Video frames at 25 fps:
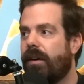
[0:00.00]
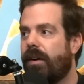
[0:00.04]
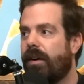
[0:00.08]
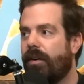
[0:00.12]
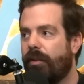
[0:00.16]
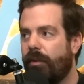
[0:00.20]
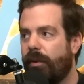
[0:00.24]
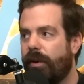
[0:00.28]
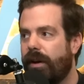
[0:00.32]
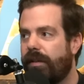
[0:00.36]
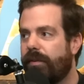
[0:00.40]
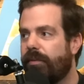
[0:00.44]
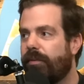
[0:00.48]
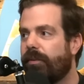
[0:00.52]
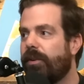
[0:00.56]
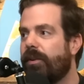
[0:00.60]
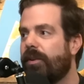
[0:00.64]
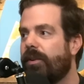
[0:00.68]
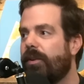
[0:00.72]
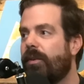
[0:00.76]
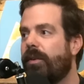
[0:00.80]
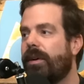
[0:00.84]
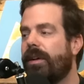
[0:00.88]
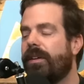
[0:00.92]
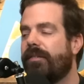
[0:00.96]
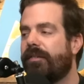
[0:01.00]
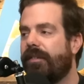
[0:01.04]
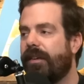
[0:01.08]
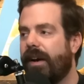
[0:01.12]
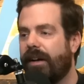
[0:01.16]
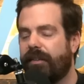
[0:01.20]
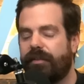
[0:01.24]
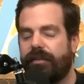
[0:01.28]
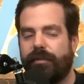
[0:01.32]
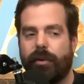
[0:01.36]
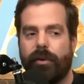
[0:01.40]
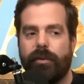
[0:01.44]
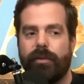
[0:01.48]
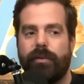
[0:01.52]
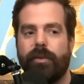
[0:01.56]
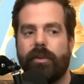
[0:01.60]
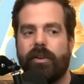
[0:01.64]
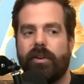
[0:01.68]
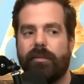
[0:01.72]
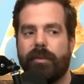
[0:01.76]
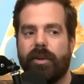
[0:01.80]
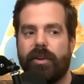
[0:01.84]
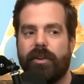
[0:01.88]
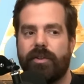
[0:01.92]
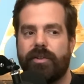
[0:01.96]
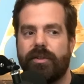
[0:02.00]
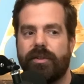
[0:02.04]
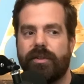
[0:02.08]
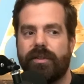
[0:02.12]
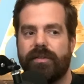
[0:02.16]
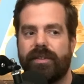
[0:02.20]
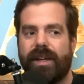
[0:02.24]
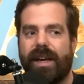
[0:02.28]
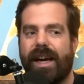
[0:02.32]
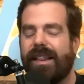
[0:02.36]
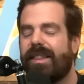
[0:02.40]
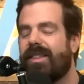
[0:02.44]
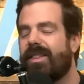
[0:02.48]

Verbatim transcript: all the way through and fast forward through commercials.